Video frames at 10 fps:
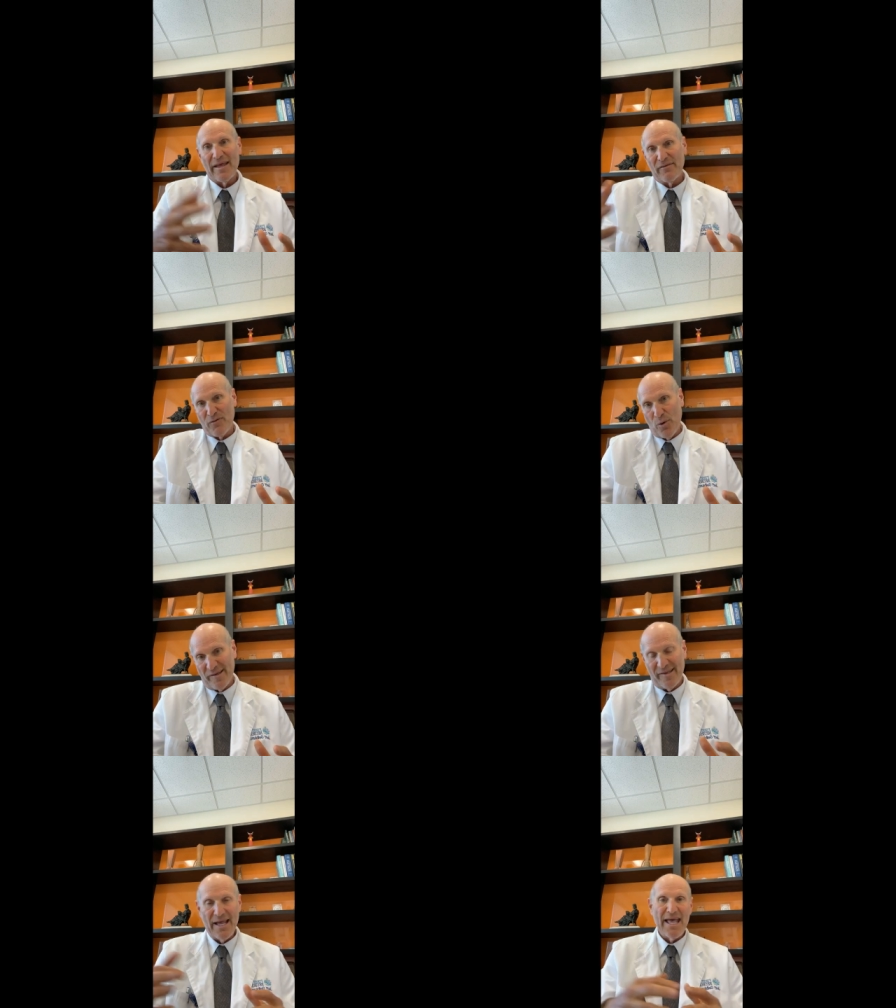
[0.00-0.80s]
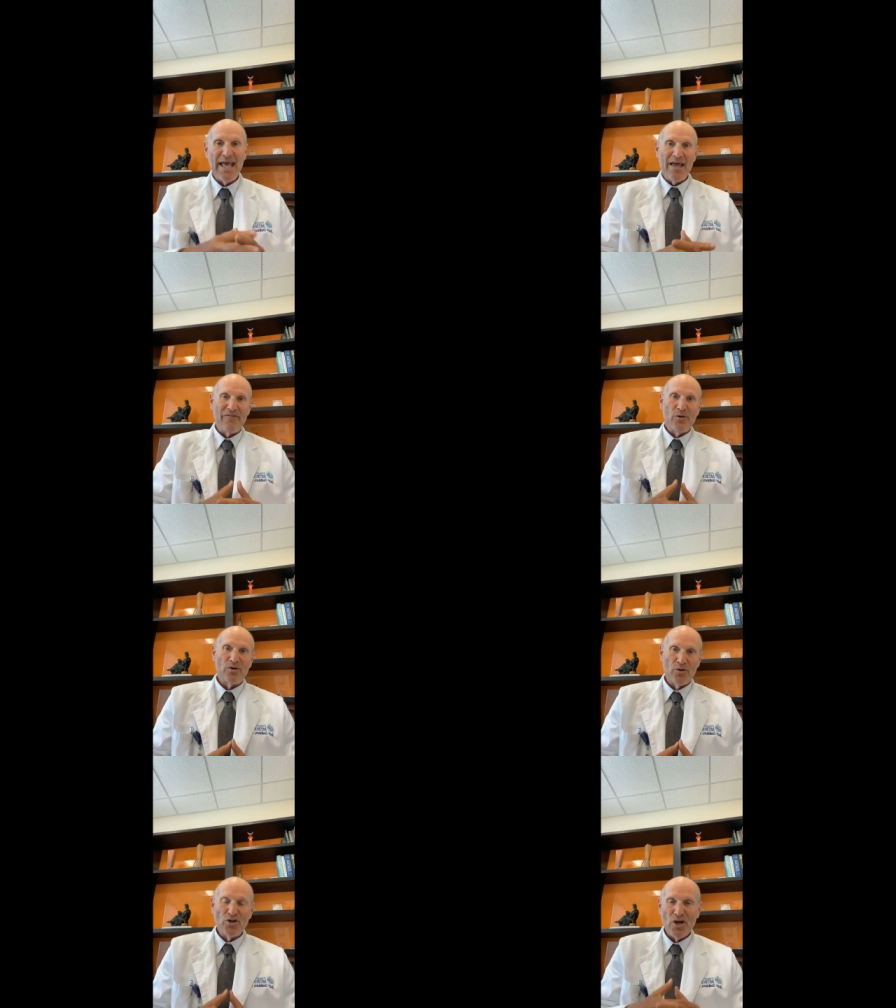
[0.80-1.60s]
And then, of course, if
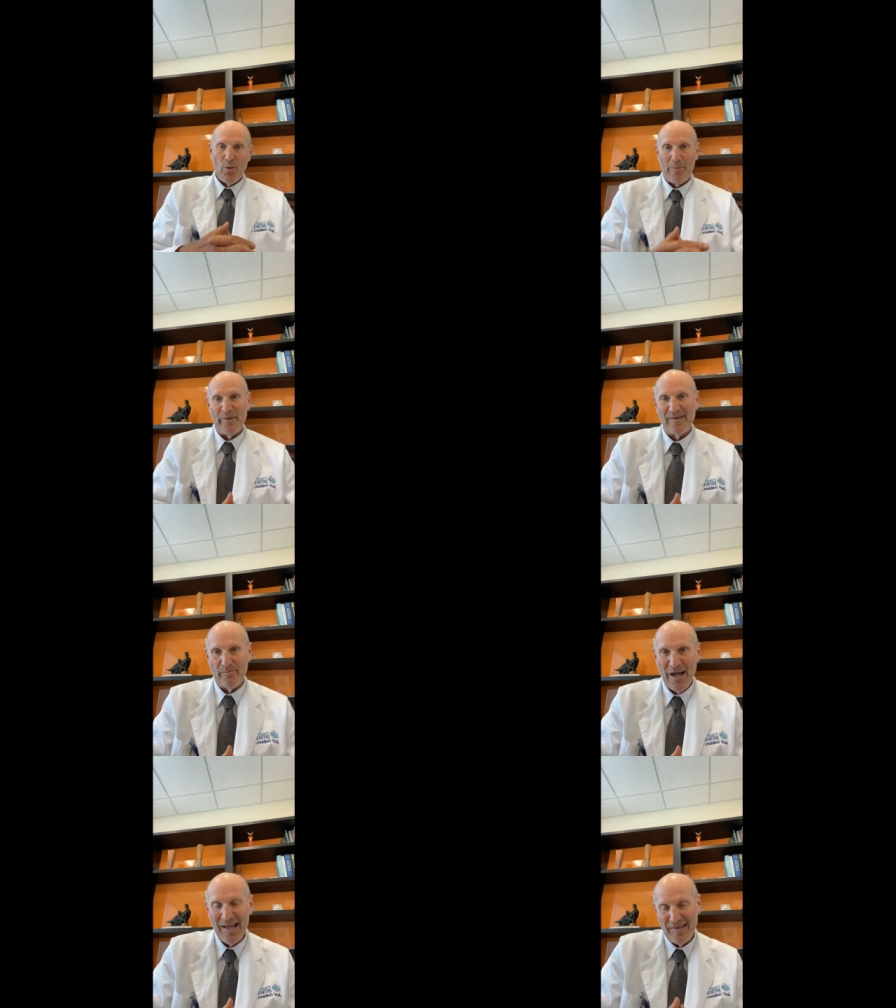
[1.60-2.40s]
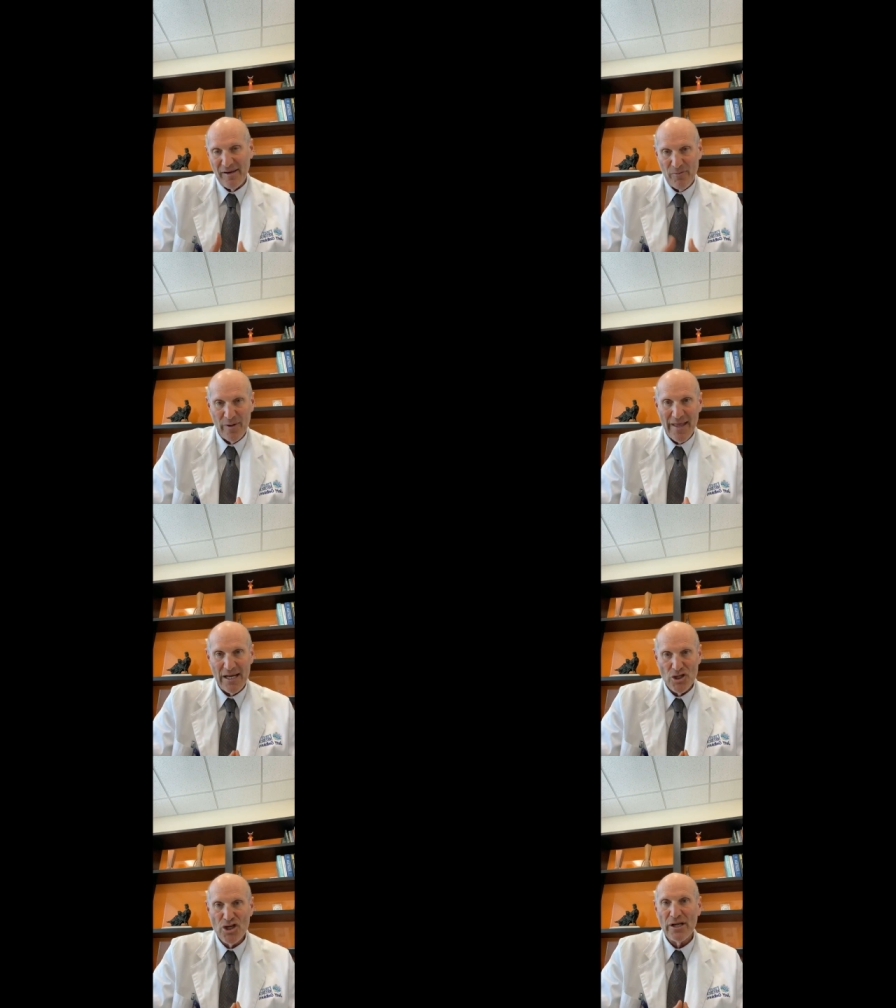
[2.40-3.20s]
you do show up as positive on
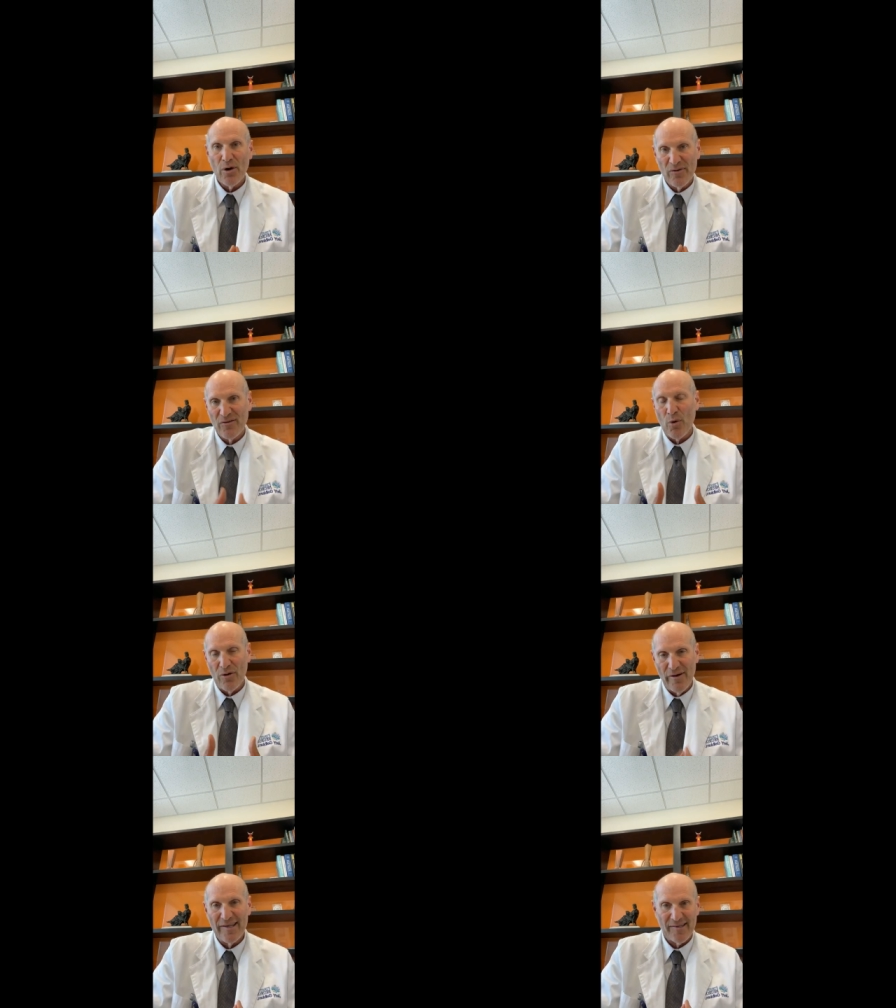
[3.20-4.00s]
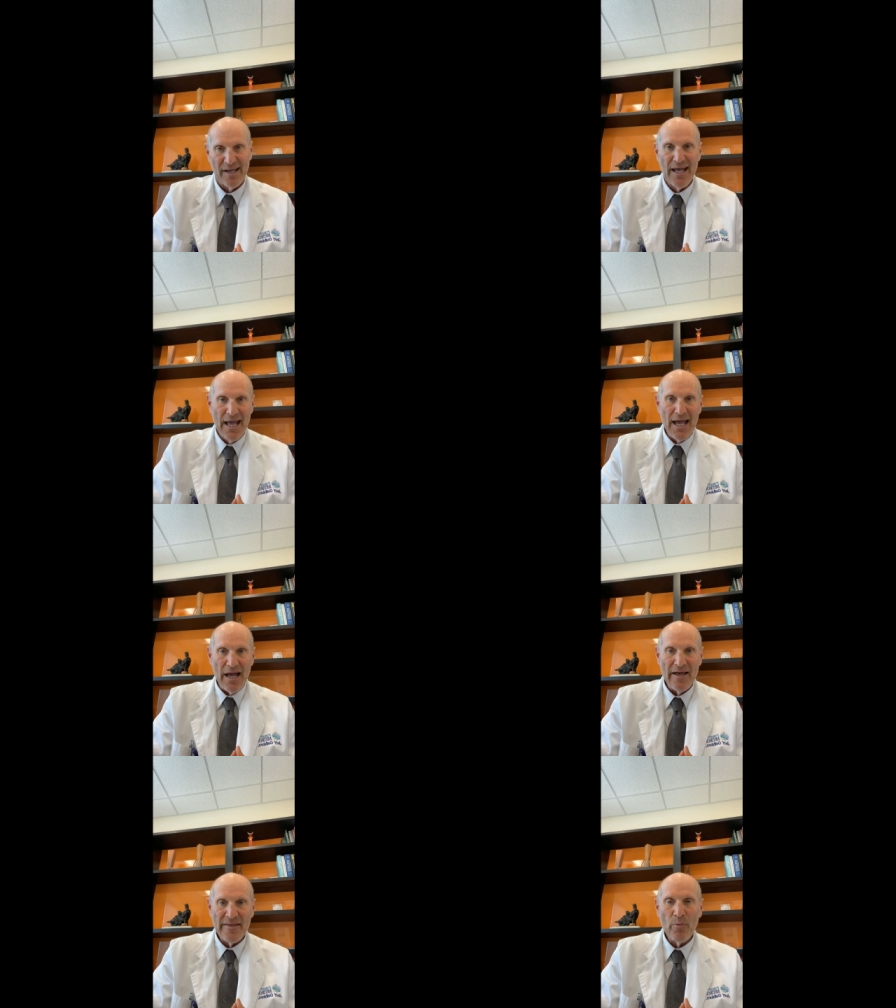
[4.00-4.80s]
that Geno score risk,
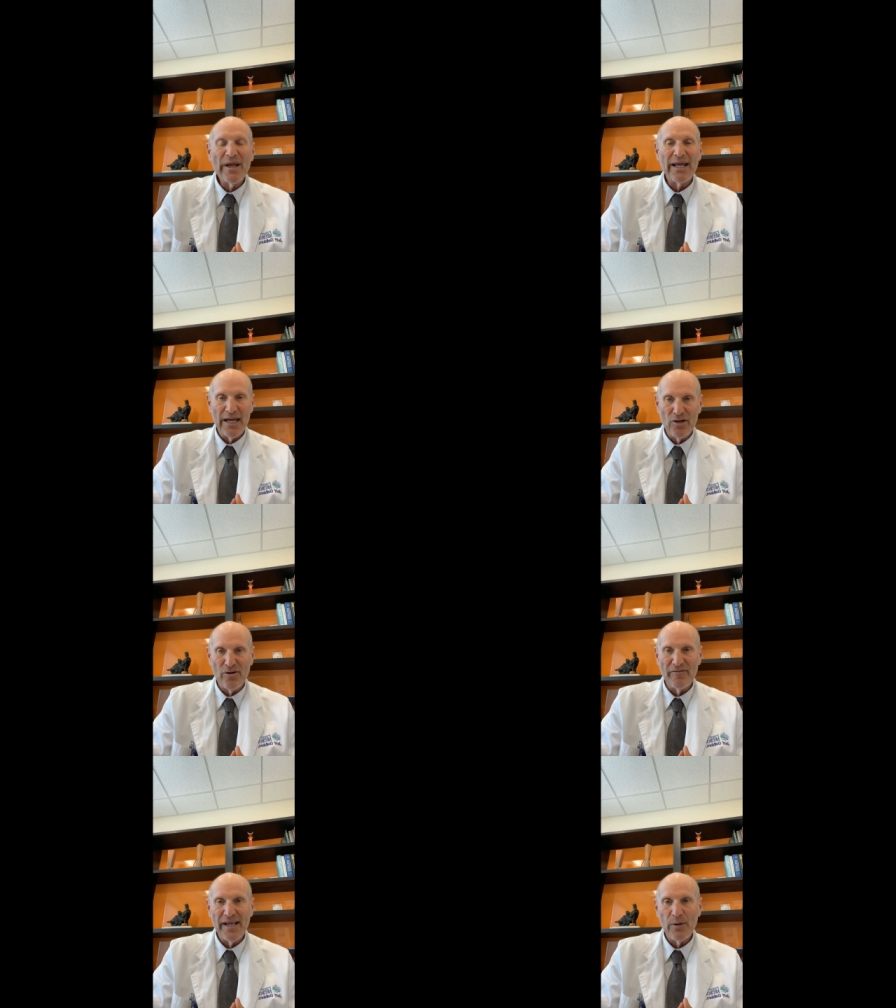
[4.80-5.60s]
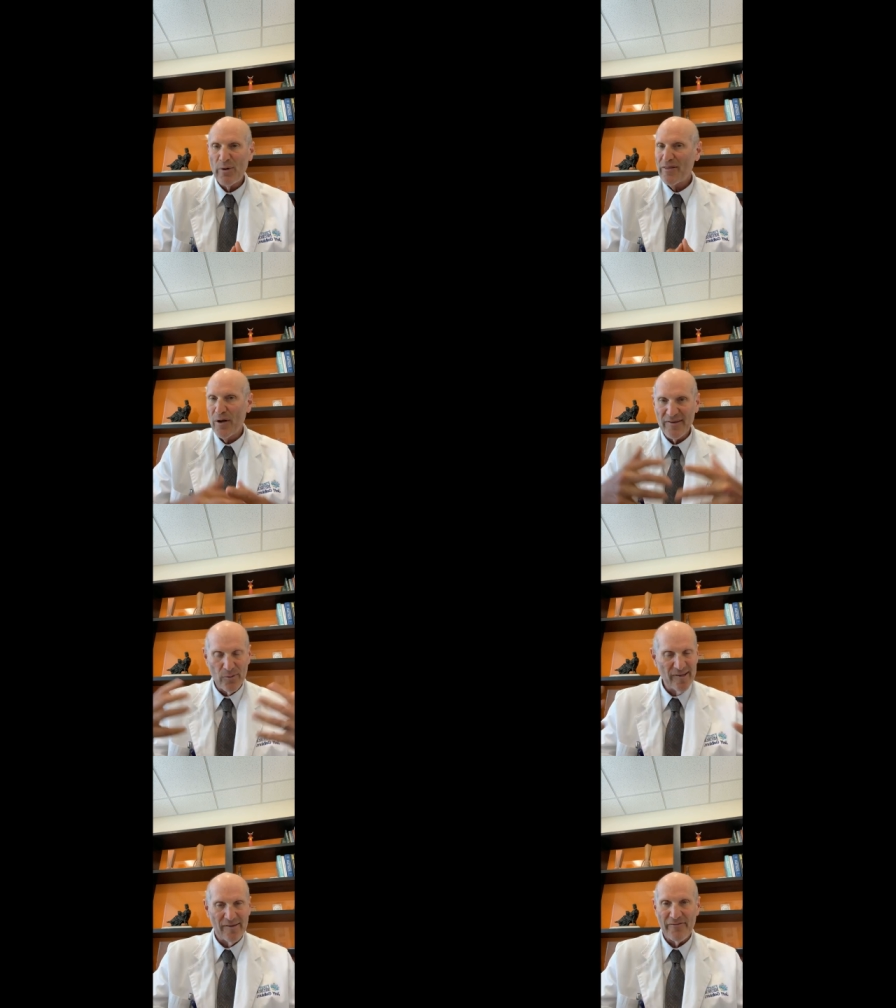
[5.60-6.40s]
uh, then we can intervene with all
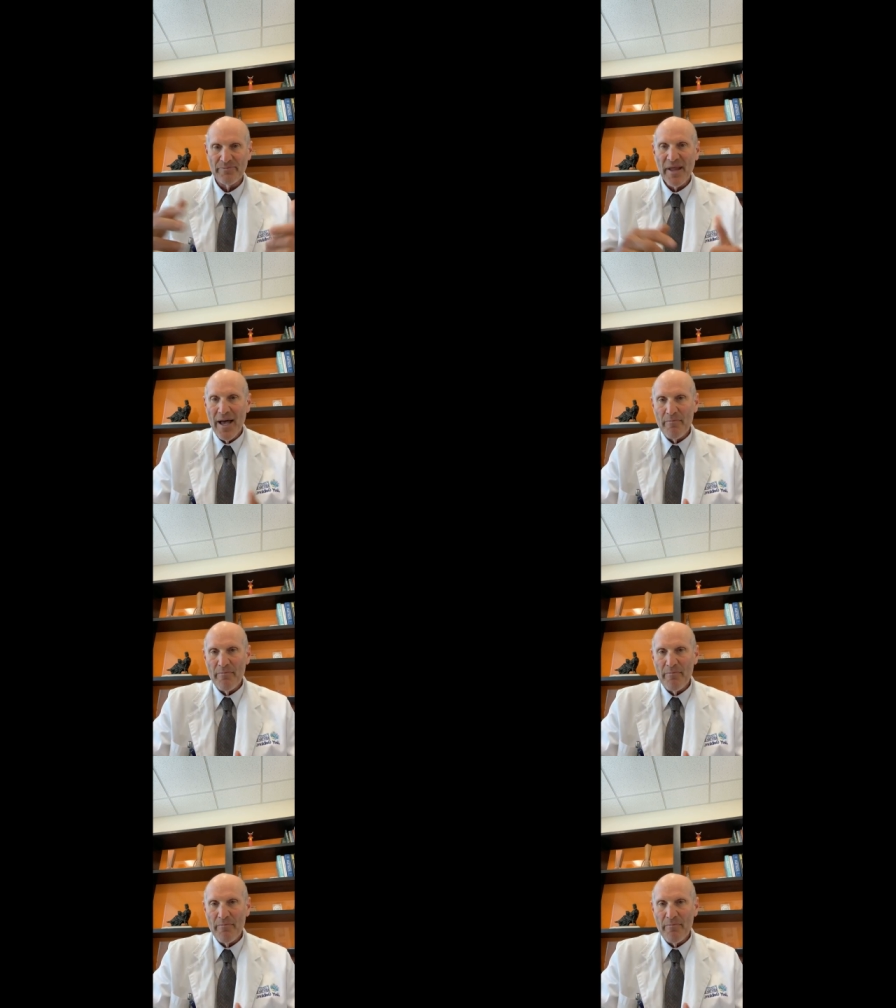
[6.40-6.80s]
sorts of